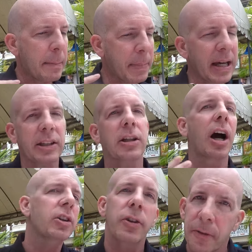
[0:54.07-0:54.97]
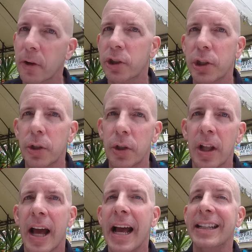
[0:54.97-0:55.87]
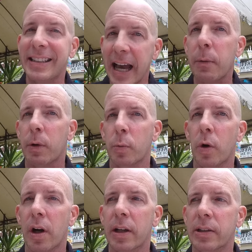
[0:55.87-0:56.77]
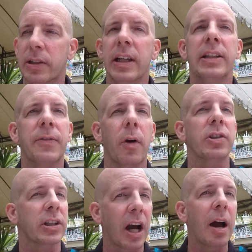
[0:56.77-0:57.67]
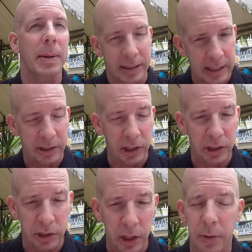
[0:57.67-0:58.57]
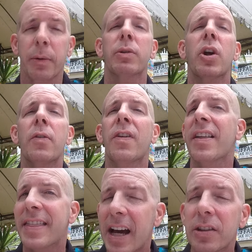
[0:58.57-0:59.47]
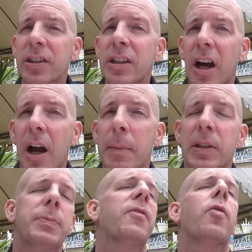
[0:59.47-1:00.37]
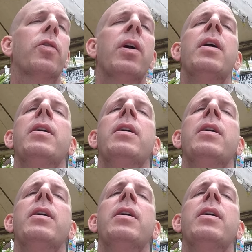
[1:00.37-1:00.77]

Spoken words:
be as controversial as that one was as far as the comment sections go. There was over 1,000 comments before